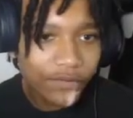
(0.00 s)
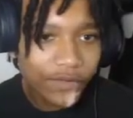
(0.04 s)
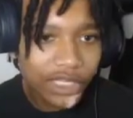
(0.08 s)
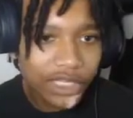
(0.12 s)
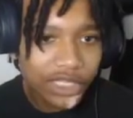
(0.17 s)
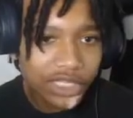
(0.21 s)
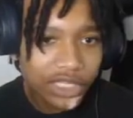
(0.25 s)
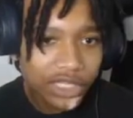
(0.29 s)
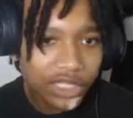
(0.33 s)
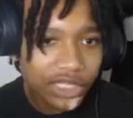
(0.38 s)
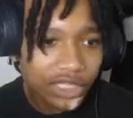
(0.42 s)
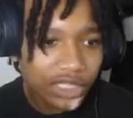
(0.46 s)

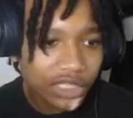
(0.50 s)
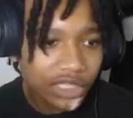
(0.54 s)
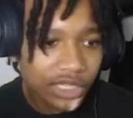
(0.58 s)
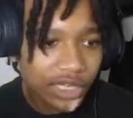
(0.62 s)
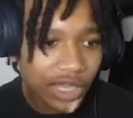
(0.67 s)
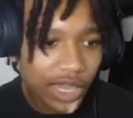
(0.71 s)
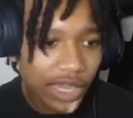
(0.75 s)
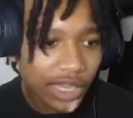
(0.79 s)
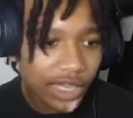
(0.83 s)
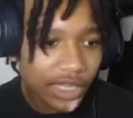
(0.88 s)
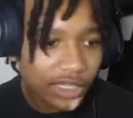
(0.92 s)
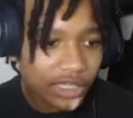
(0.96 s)
VC
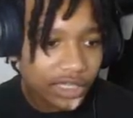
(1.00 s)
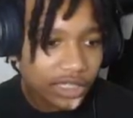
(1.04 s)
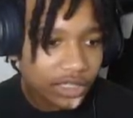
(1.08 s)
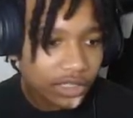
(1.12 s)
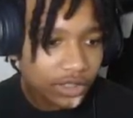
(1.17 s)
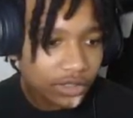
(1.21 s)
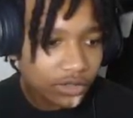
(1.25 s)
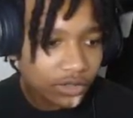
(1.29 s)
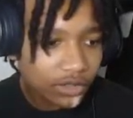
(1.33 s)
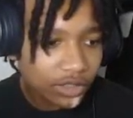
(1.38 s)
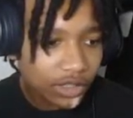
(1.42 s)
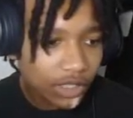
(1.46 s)
yanked.
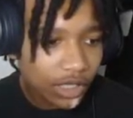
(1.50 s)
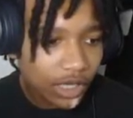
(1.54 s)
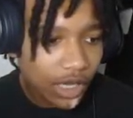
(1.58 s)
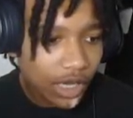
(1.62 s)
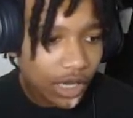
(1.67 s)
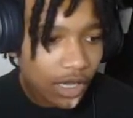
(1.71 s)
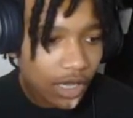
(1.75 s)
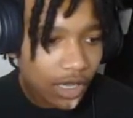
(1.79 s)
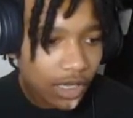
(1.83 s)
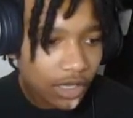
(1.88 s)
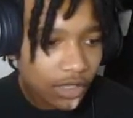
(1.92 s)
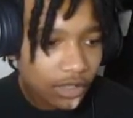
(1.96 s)
Oh
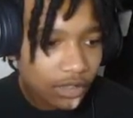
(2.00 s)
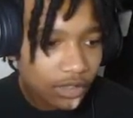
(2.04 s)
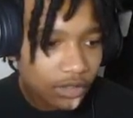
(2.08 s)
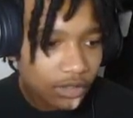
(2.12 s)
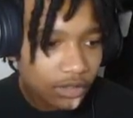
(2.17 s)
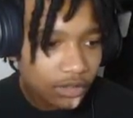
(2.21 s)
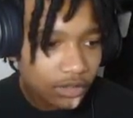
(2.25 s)
God.